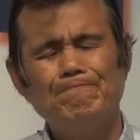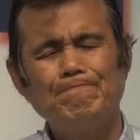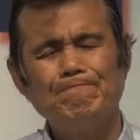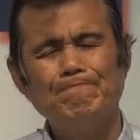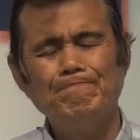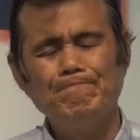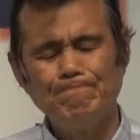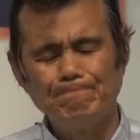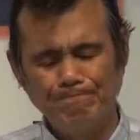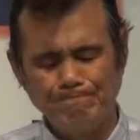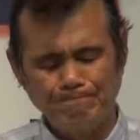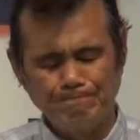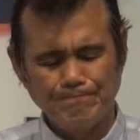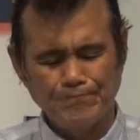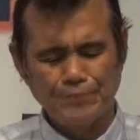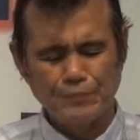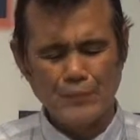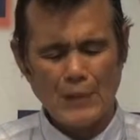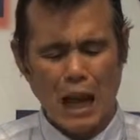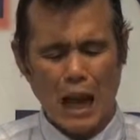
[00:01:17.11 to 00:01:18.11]
Hmm?
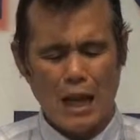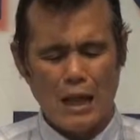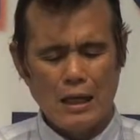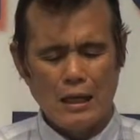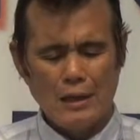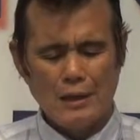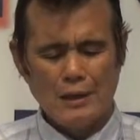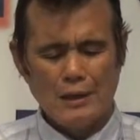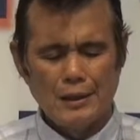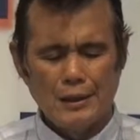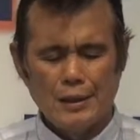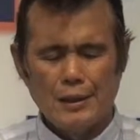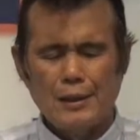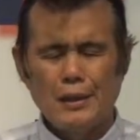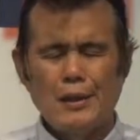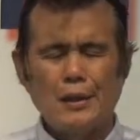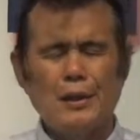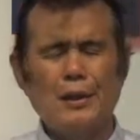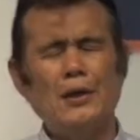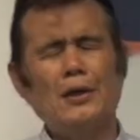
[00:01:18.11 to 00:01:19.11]

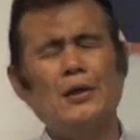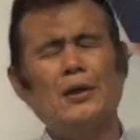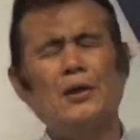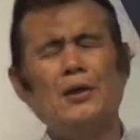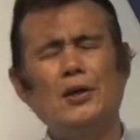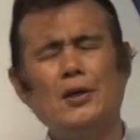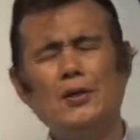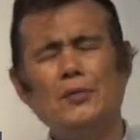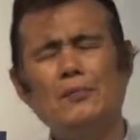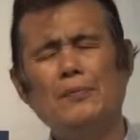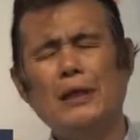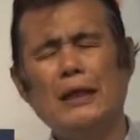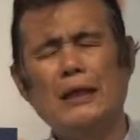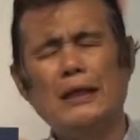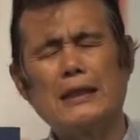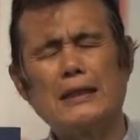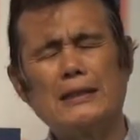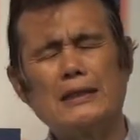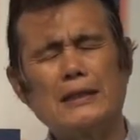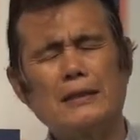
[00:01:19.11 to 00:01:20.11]
Oh, my
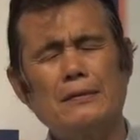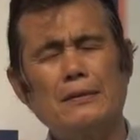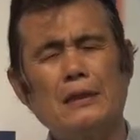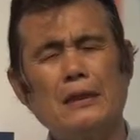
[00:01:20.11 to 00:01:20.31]
last.